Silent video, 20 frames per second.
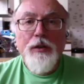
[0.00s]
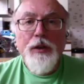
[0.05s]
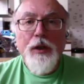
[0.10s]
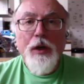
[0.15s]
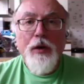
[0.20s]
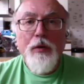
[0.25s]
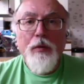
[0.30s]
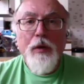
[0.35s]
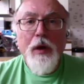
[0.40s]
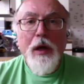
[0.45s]

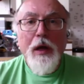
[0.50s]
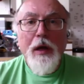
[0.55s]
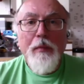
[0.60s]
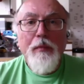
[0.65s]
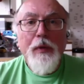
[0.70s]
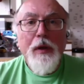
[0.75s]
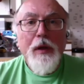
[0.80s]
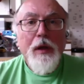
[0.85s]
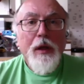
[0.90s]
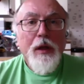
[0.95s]
So
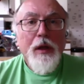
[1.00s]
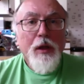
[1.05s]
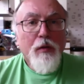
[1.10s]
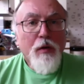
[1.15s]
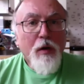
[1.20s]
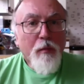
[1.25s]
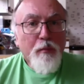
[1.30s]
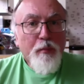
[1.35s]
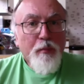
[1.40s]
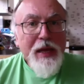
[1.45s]
you've
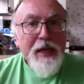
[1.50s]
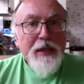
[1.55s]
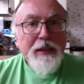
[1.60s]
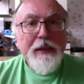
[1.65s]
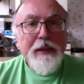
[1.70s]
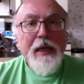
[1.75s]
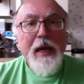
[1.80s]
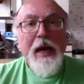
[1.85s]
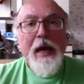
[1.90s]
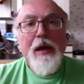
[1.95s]
got big
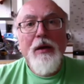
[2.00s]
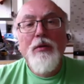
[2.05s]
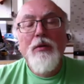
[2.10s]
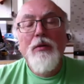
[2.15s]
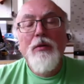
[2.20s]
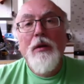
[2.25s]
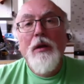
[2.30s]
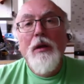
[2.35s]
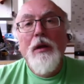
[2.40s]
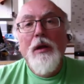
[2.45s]

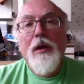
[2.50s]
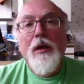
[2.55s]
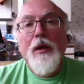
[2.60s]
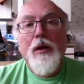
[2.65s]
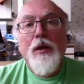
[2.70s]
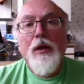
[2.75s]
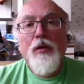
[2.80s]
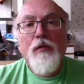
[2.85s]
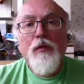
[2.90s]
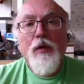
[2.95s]
scale,
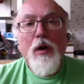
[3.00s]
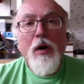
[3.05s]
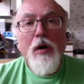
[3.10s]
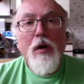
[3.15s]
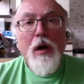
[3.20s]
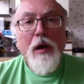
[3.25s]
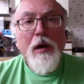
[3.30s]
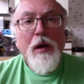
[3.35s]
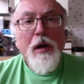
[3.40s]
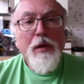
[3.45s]
you've
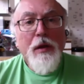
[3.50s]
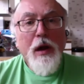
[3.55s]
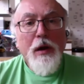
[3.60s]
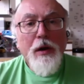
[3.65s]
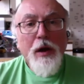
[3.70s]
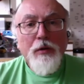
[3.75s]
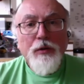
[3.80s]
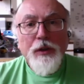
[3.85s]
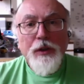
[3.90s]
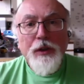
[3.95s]
got, and I
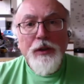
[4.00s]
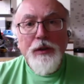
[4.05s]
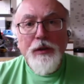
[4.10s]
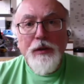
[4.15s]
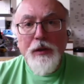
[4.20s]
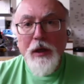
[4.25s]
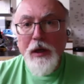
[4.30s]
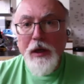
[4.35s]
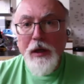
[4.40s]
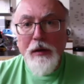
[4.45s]
notice
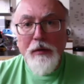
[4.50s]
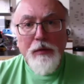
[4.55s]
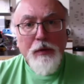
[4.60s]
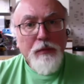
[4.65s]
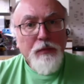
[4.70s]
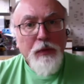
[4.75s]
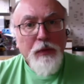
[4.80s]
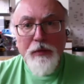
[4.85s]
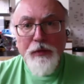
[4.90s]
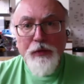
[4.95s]

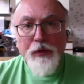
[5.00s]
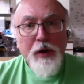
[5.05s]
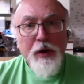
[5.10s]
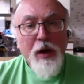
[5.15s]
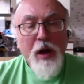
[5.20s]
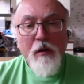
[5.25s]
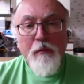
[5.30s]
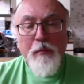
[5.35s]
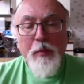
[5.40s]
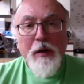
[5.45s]
that
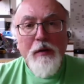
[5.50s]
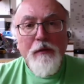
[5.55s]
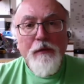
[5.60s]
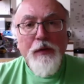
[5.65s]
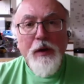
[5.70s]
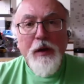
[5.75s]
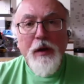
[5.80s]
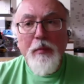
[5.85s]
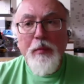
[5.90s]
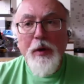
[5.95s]
3.5 million
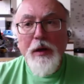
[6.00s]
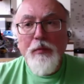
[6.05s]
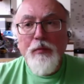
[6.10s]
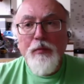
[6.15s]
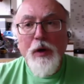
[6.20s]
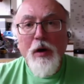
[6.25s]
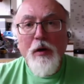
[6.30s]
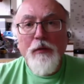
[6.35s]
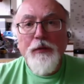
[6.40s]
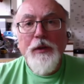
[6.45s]
figure. I mean,
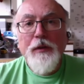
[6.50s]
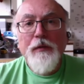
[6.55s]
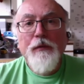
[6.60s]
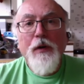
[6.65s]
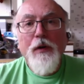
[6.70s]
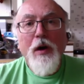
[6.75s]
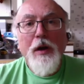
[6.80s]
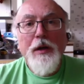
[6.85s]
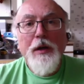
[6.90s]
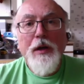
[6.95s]
we often
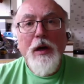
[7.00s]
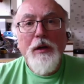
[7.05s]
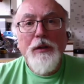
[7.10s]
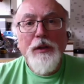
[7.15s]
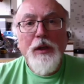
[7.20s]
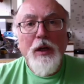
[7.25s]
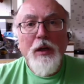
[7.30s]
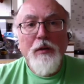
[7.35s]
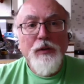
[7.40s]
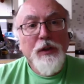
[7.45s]
find
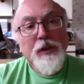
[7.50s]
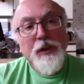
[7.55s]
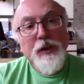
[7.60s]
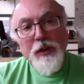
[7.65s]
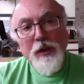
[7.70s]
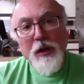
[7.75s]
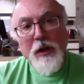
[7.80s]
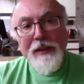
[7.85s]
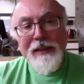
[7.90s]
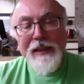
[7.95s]
ourselves in
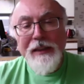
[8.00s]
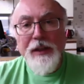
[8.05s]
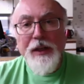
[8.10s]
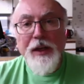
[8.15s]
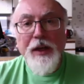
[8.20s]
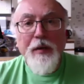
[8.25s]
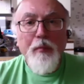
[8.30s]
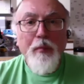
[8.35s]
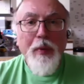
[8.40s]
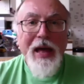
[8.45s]
digital
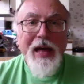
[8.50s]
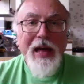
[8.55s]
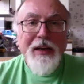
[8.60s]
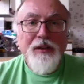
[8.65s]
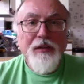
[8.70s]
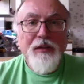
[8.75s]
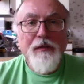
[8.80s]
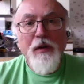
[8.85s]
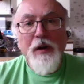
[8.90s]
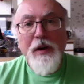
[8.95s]
identity compared
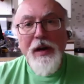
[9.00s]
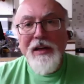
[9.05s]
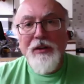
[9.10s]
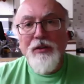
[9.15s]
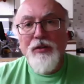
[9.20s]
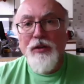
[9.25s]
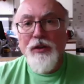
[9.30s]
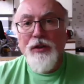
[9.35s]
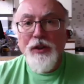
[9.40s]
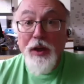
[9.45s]
to
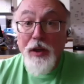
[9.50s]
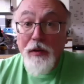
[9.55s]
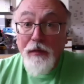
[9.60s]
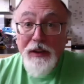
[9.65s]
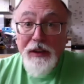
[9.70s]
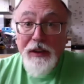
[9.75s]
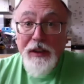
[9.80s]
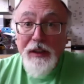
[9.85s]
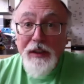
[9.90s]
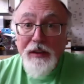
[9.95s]
financial
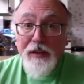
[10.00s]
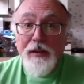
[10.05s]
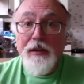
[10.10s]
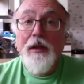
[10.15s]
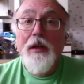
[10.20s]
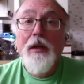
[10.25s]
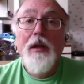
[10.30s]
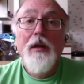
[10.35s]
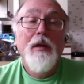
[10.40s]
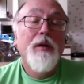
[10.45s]
services,
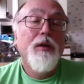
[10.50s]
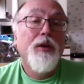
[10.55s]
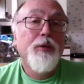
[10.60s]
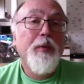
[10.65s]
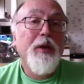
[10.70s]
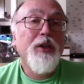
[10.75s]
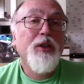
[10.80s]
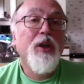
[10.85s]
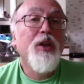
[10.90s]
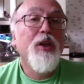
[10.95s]

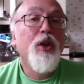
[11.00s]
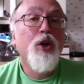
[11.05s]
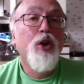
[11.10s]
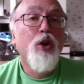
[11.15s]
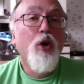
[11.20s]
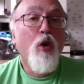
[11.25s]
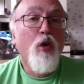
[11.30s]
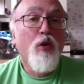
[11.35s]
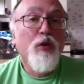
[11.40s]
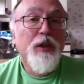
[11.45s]
especially in the
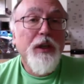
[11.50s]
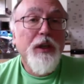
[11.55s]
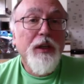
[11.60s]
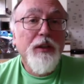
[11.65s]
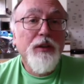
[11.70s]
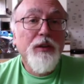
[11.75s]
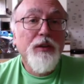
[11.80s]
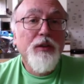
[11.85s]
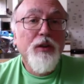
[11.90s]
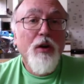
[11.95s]

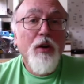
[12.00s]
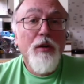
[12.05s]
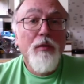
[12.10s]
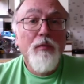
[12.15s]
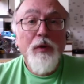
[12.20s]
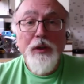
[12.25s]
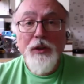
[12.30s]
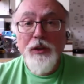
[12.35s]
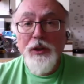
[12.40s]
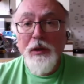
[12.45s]
Nordics,
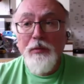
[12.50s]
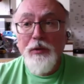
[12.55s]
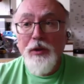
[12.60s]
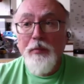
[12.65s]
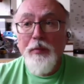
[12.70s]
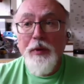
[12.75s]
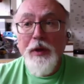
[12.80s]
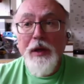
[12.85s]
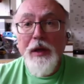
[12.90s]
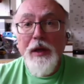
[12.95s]
John, which seem
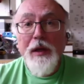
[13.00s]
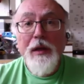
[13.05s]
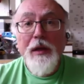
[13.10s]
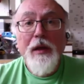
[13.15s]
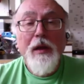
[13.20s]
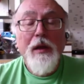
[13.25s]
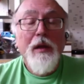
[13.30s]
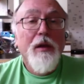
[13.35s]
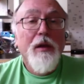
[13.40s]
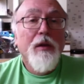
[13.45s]
to be,
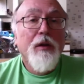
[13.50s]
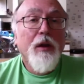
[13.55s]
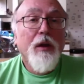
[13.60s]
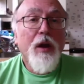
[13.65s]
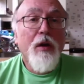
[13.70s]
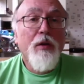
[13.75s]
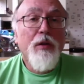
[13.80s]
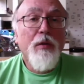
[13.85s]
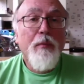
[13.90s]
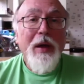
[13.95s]

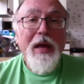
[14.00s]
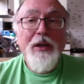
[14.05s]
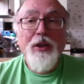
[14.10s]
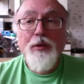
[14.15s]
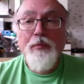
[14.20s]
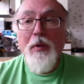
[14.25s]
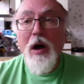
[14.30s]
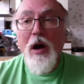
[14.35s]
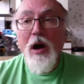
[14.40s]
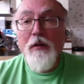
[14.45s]
the
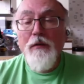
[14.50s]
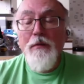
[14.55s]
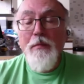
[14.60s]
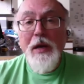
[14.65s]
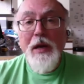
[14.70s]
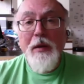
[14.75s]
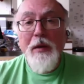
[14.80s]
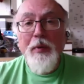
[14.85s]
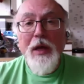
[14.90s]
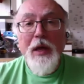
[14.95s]
benchmark for
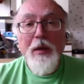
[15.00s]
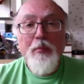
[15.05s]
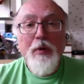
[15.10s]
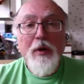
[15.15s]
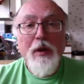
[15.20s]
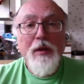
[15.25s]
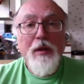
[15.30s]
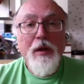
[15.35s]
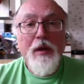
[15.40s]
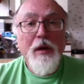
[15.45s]
many people
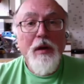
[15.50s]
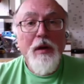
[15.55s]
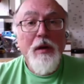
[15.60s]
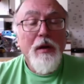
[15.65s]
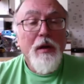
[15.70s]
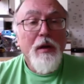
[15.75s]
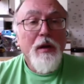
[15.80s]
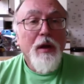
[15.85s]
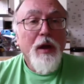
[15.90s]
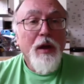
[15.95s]
in
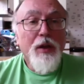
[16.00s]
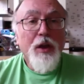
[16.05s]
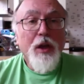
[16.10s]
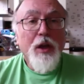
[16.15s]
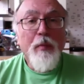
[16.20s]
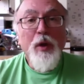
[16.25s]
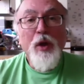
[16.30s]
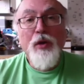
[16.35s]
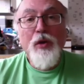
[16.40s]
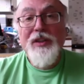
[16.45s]
the
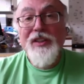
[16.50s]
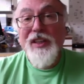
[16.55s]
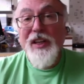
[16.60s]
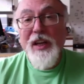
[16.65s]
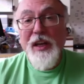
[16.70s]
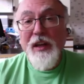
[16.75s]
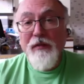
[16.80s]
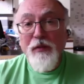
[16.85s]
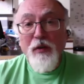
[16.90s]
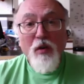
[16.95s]

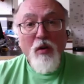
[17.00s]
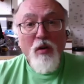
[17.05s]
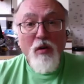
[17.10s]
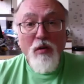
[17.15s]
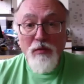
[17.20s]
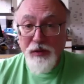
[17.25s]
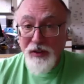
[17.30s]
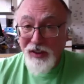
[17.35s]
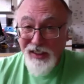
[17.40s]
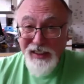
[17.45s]
community
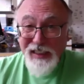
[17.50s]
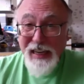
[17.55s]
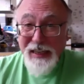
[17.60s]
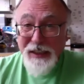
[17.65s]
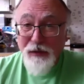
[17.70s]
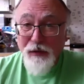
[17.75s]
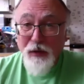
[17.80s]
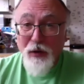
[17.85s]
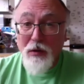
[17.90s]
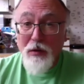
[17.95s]
for
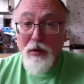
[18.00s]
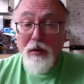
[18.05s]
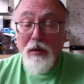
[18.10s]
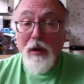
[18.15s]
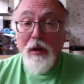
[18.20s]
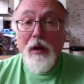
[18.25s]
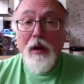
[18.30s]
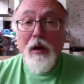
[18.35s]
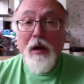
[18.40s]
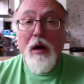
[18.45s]
successful
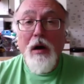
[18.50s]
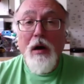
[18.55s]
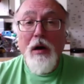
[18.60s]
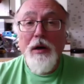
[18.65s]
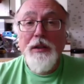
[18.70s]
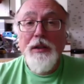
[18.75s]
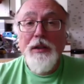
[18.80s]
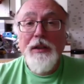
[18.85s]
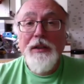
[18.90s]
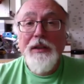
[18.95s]

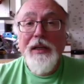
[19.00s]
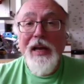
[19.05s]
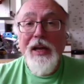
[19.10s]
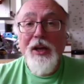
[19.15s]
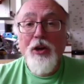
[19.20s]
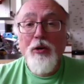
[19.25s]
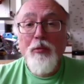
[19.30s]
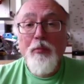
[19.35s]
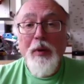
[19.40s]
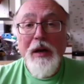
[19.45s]
ID
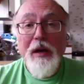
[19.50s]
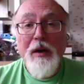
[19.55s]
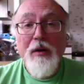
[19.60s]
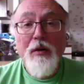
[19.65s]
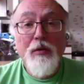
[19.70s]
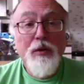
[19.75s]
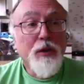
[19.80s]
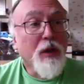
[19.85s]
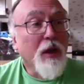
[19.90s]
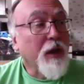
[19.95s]
take up. And it
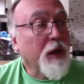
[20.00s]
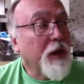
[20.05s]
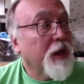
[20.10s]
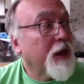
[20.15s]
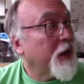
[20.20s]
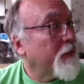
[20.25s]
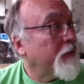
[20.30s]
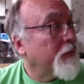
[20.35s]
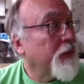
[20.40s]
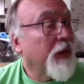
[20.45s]
looks like
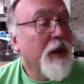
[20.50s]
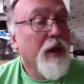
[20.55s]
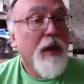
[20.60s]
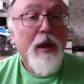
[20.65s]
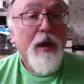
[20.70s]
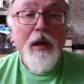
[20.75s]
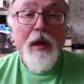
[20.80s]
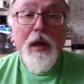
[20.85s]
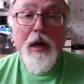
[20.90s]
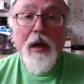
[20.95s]

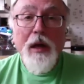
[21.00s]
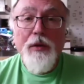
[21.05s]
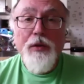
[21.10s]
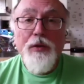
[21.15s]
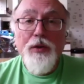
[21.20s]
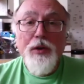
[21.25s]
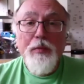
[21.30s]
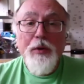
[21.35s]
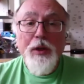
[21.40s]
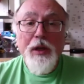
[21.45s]

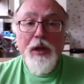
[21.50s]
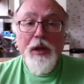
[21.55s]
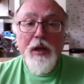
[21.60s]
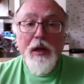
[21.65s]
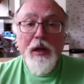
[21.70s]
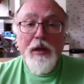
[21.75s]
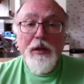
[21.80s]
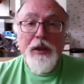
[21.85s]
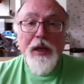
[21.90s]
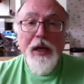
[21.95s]
some of
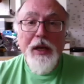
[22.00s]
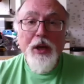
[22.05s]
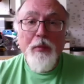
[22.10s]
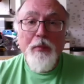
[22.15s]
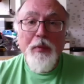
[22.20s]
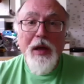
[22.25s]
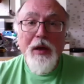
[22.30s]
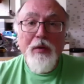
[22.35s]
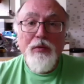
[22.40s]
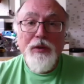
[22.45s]
the take up
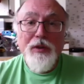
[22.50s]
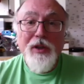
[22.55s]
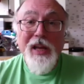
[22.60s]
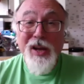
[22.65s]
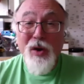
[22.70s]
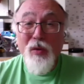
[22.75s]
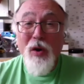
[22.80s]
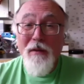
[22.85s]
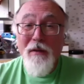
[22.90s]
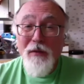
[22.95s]
here was
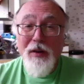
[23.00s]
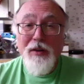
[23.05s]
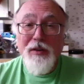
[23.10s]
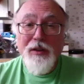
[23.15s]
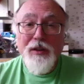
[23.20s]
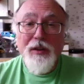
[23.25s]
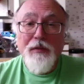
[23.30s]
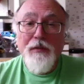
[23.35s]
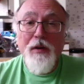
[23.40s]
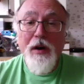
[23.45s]
equivalent
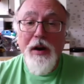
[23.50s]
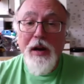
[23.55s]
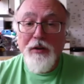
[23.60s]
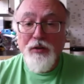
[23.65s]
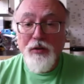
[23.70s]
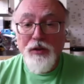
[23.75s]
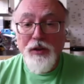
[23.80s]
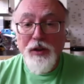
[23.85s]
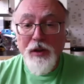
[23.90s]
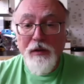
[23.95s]
to
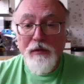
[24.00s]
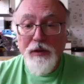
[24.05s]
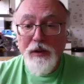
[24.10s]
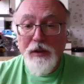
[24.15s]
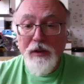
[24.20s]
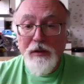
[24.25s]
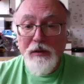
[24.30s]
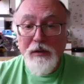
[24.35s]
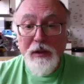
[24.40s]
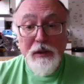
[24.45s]
financial
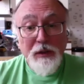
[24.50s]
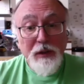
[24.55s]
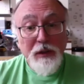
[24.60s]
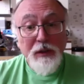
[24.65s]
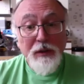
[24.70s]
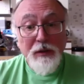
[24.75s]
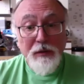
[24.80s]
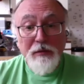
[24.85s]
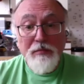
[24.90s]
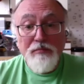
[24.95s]
services. That
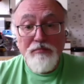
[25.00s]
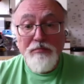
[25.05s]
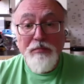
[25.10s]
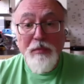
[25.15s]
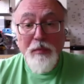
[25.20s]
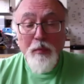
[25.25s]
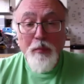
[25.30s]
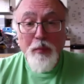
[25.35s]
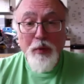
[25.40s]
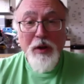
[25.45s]
is
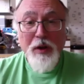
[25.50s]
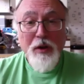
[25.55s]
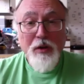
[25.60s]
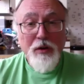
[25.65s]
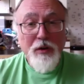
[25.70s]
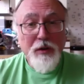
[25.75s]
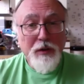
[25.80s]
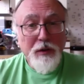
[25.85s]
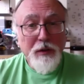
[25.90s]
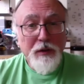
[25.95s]
pretty
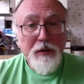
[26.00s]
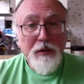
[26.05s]
good.